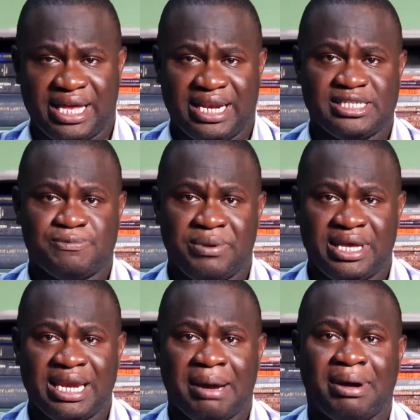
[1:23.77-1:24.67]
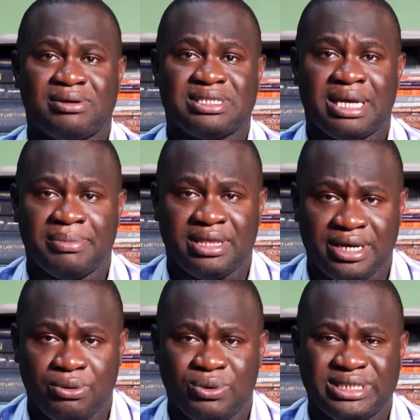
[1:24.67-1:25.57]
It is speaking about
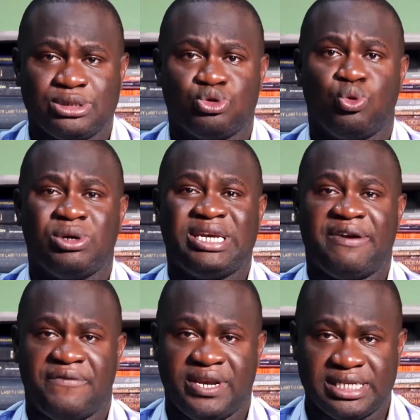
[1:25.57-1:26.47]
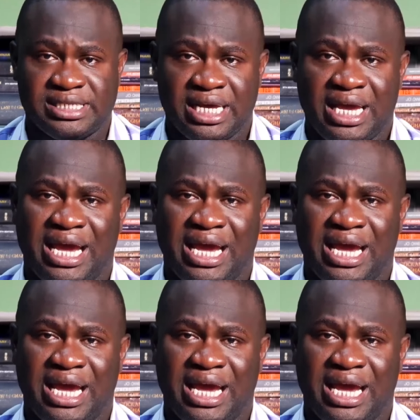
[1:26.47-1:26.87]
something which is so definite